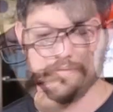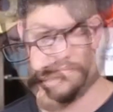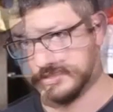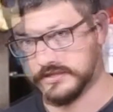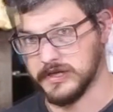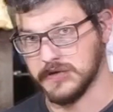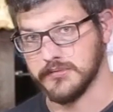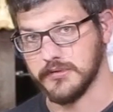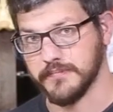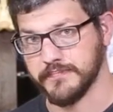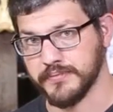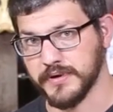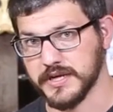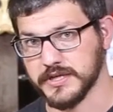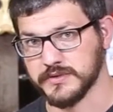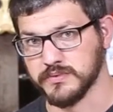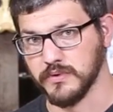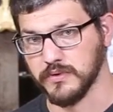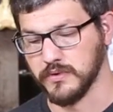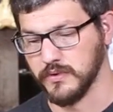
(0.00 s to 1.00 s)
Let's talk about
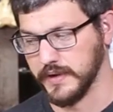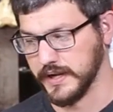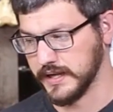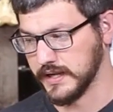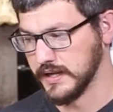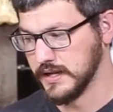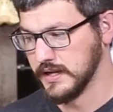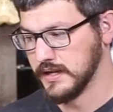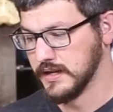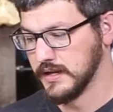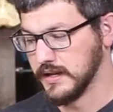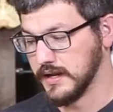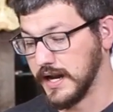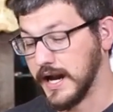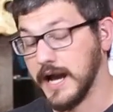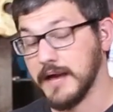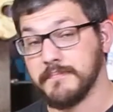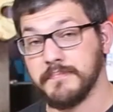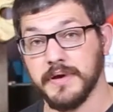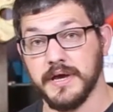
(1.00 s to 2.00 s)
price real quick.
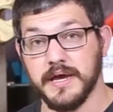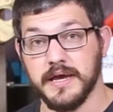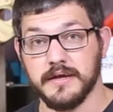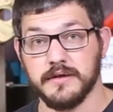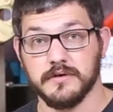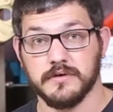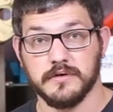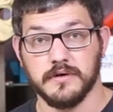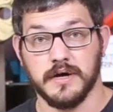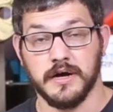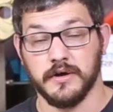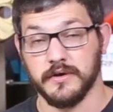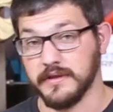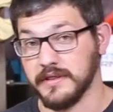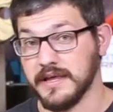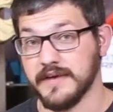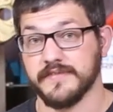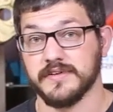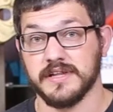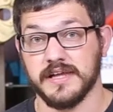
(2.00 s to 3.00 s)
I paid on
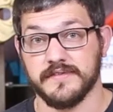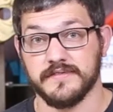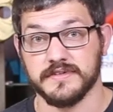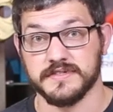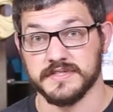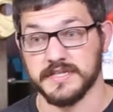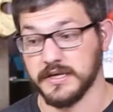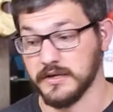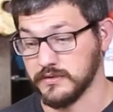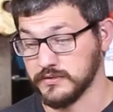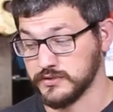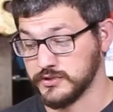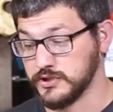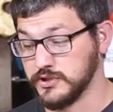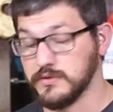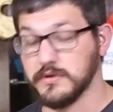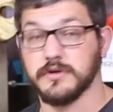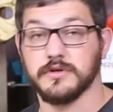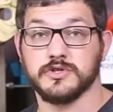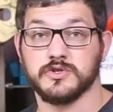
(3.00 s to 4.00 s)
11/11 sale
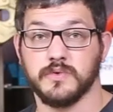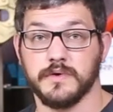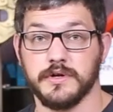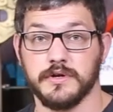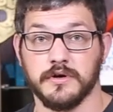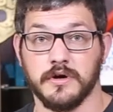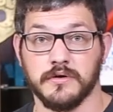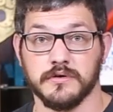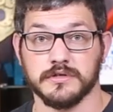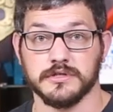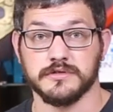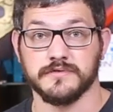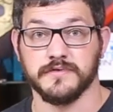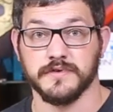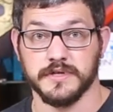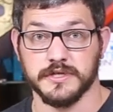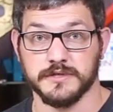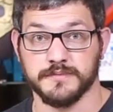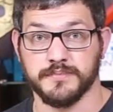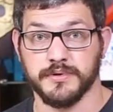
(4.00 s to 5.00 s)
$220
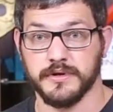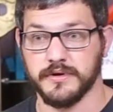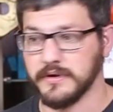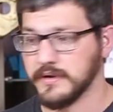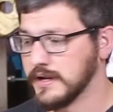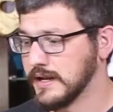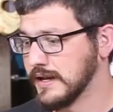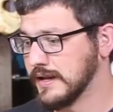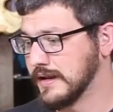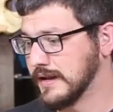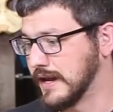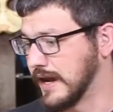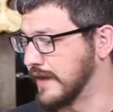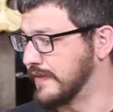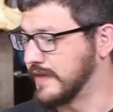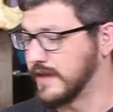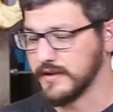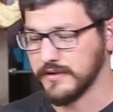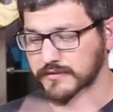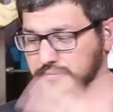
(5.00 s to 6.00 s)
for this printer,
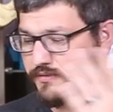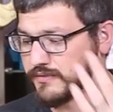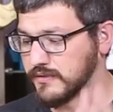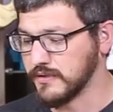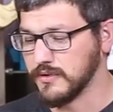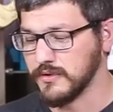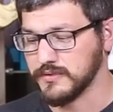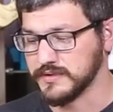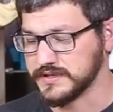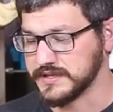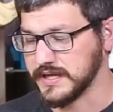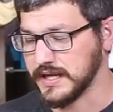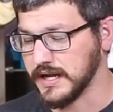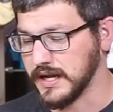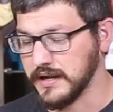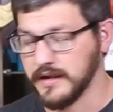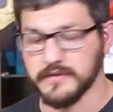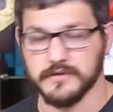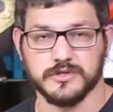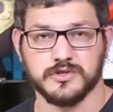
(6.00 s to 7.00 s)
and then throw, say,
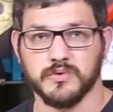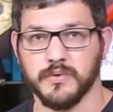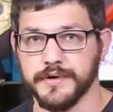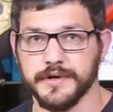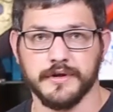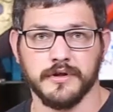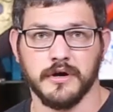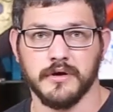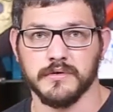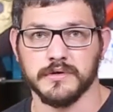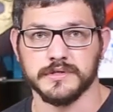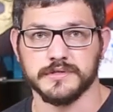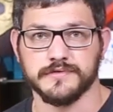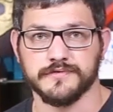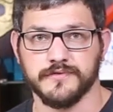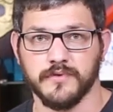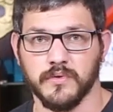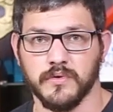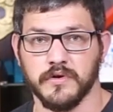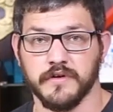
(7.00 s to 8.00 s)
another $20
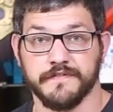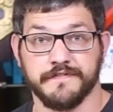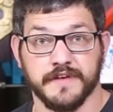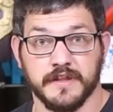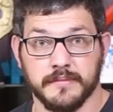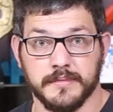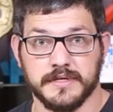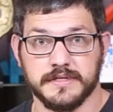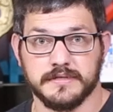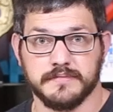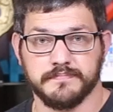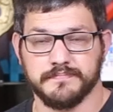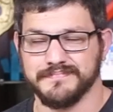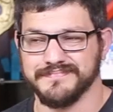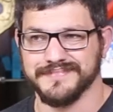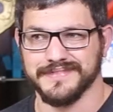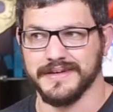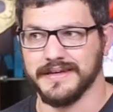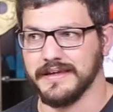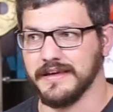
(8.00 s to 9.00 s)
for filament,
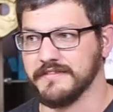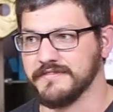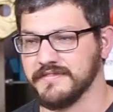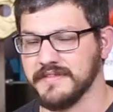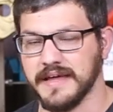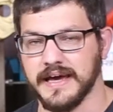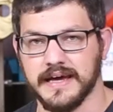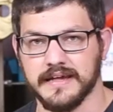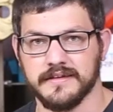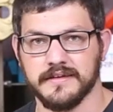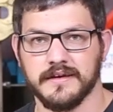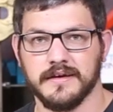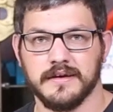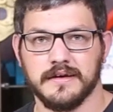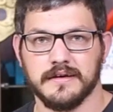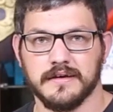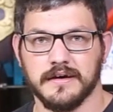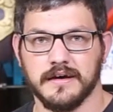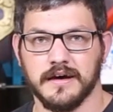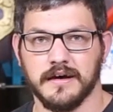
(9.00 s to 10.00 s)
if that,
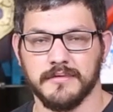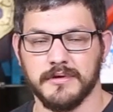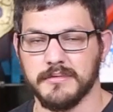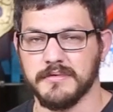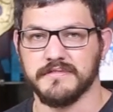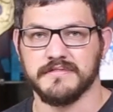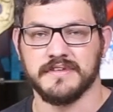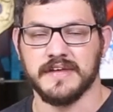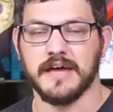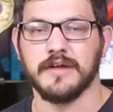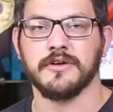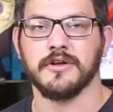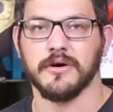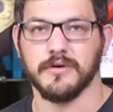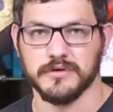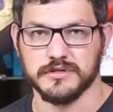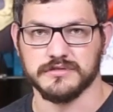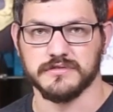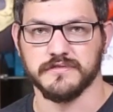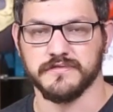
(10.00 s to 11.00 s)
maybe
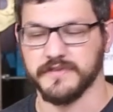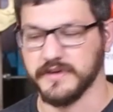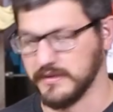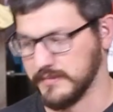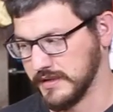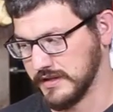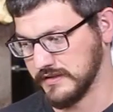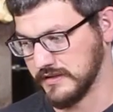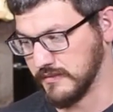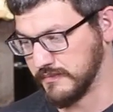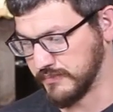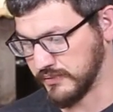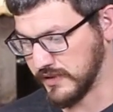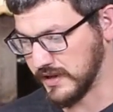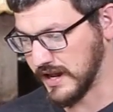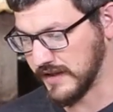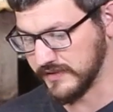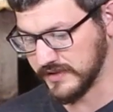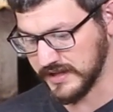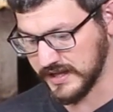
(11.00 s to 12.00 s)
$10 for filament to
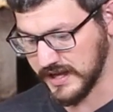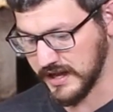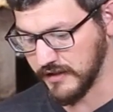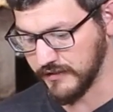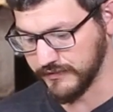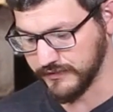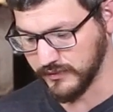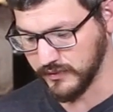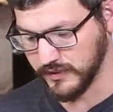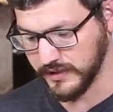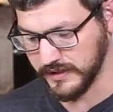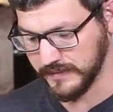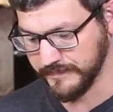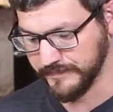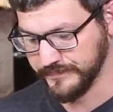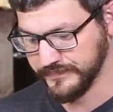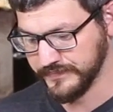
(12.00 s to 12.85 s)
print everything out for it.